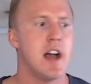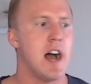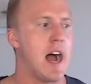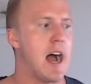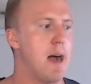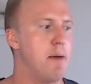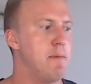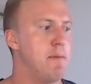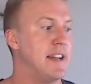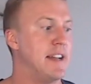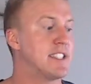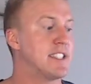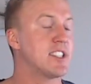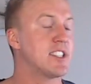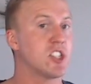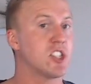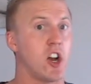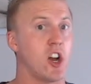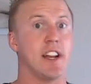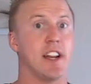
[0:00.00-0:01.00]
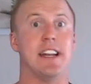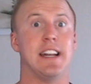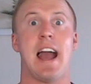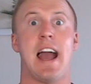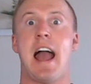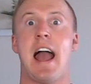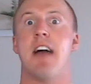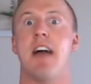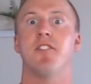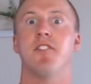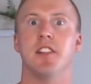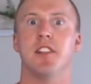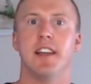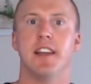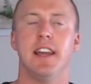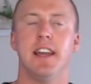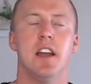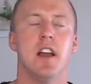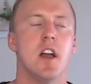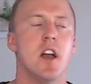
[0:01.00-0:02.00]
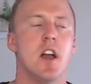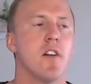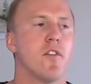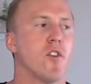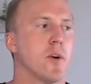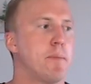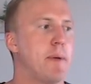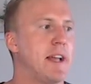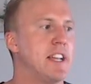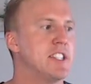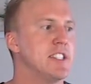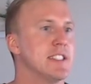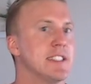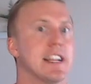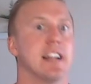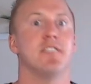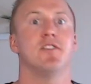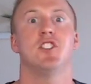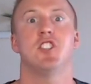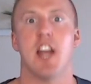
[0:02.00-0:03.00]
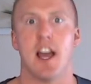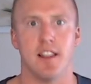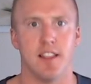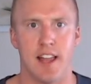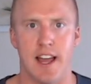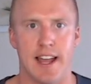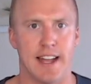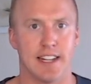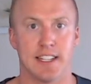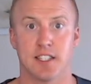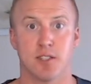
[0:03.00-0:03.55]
It's studied heavily for patients that have jet lag.